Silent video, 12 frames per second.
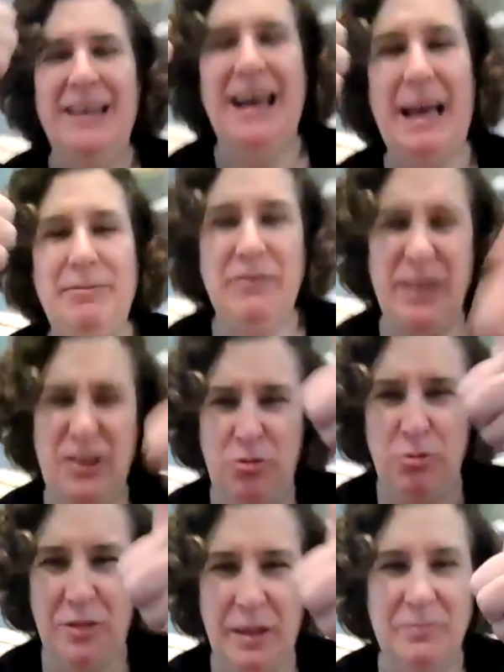I'm giving
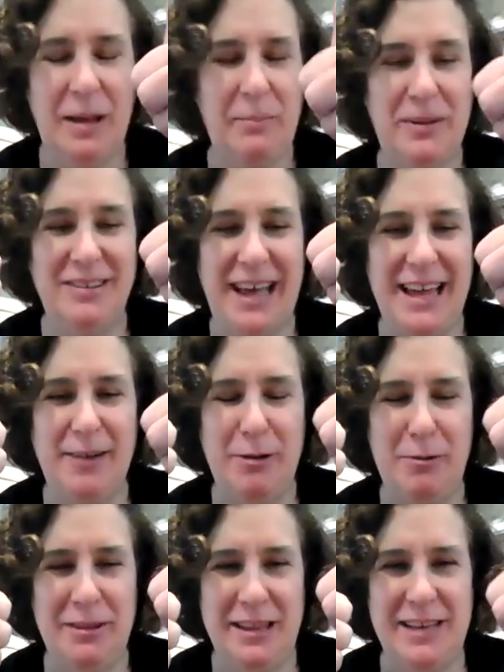two thumbs up because I
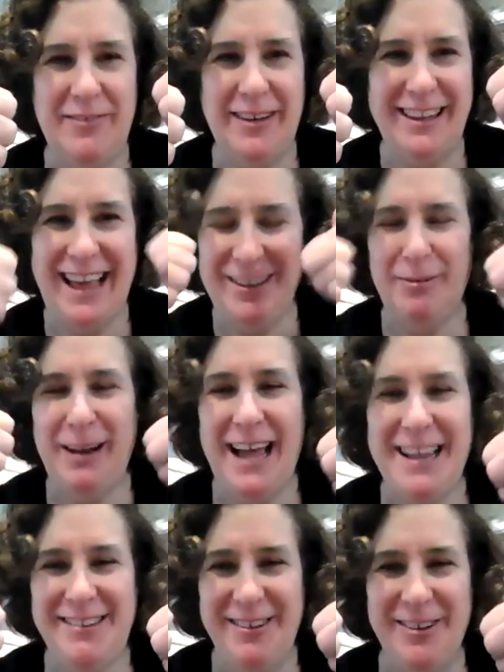agree with Eva. That's what
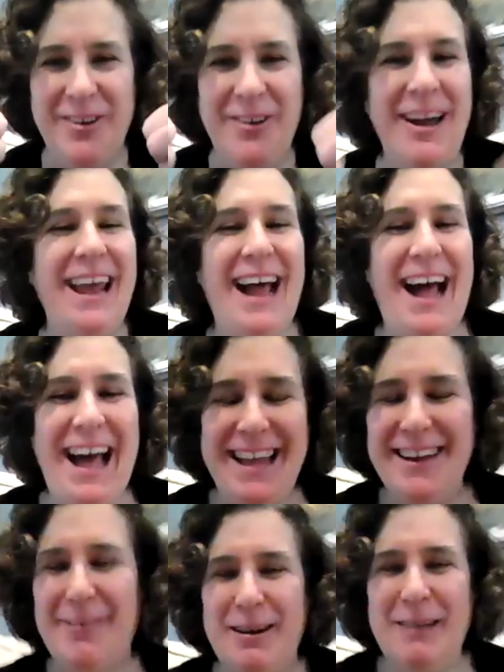I do, and I
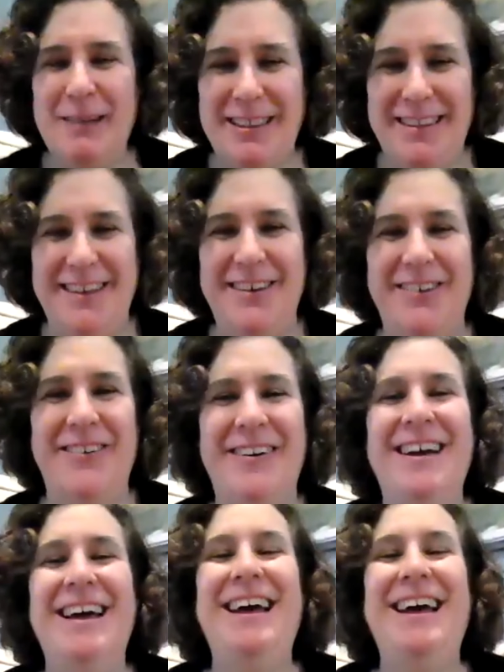agree with you.